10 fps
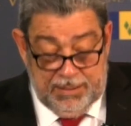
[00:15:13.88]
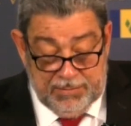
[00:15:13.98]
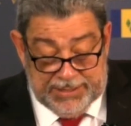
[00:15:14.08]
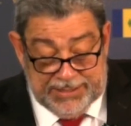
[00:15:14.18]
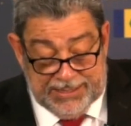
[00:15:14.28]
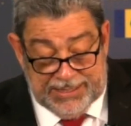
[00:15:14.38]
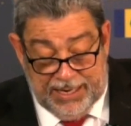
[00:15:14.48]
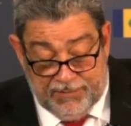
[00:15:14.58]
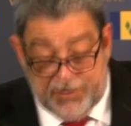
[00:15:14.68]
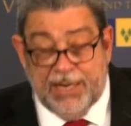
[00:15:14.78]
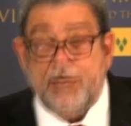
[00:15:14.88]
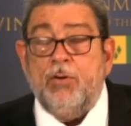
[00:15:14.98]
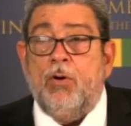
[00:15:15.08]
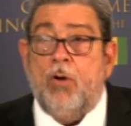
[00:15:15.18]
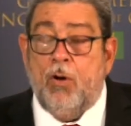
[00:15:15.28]
but it is evident
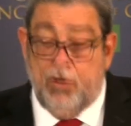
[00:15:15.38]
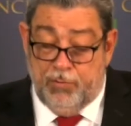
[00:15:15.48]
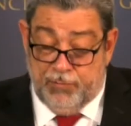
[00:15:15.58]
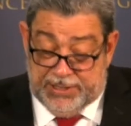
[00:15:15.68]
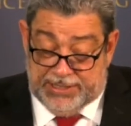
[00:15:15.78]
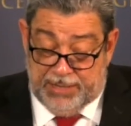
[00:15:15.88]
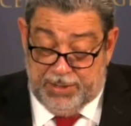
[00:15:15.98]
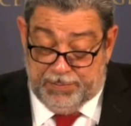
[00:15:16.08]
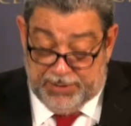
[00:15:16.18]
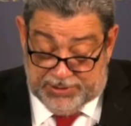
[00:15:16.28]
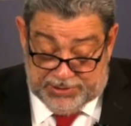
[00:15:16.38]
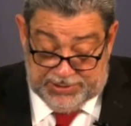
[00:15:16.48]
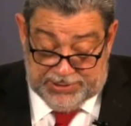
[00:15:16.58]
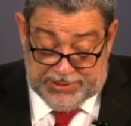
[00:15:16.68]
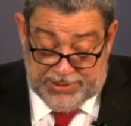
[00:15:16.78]
to all reasonable
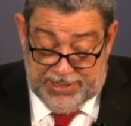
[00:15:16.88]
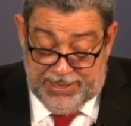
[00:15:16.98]
persons